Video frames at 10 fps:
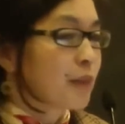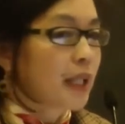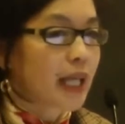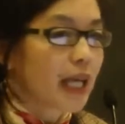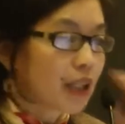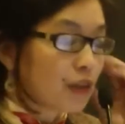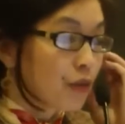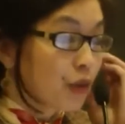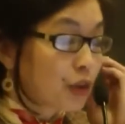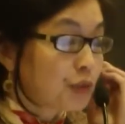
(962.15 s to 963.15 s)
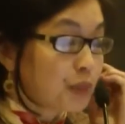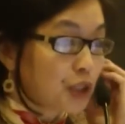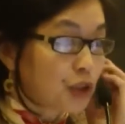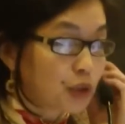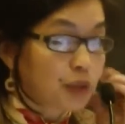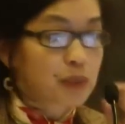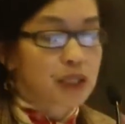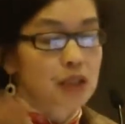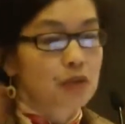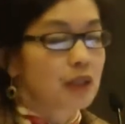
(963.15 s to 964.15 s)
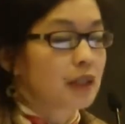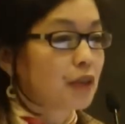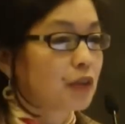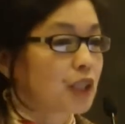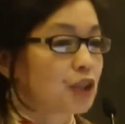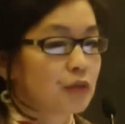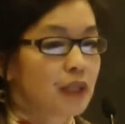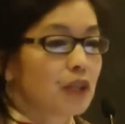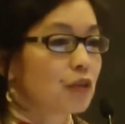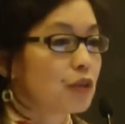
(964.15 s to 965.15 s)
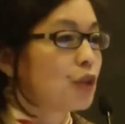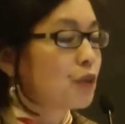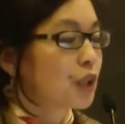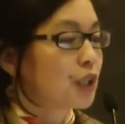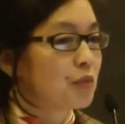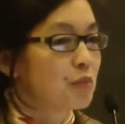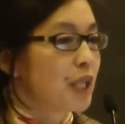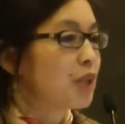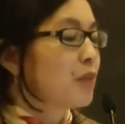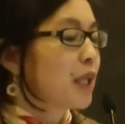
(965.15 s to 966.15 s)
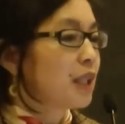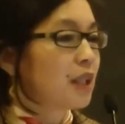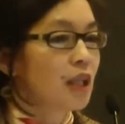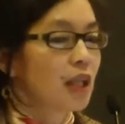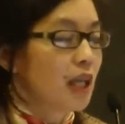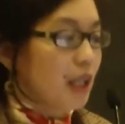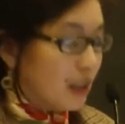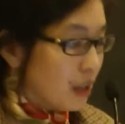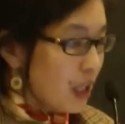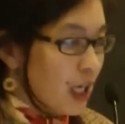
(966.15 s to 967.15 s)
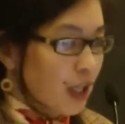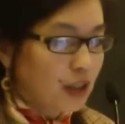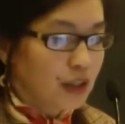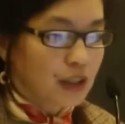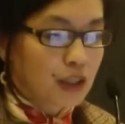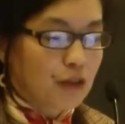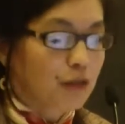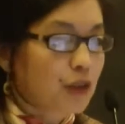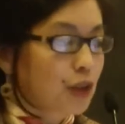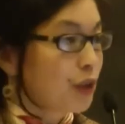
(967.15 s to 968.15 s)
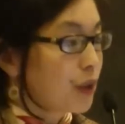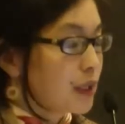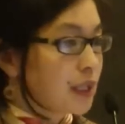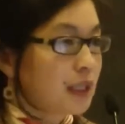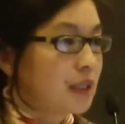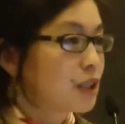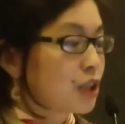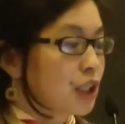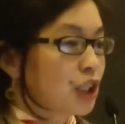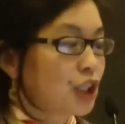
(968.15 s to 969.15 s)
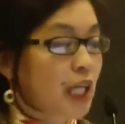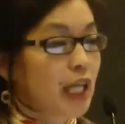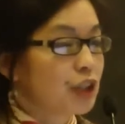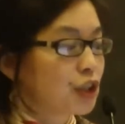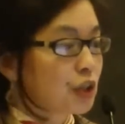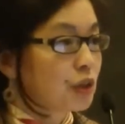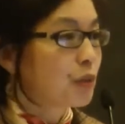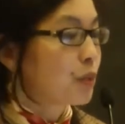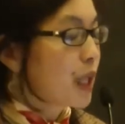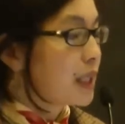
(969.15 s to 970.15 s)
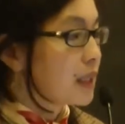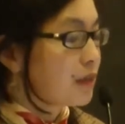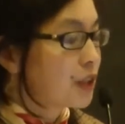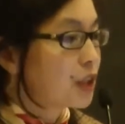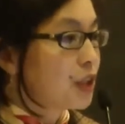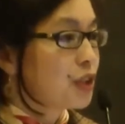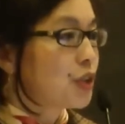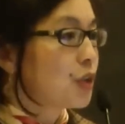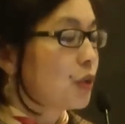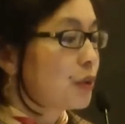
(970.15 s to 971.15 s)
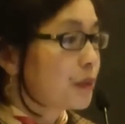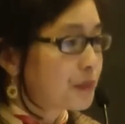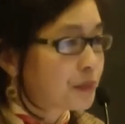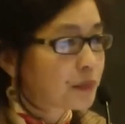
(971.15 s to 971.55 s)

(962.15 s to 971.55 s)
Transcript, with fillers: They can't afford to be doing business with another country if they don't know if they're going to make money, if the currency is going to change the price of the goods sold.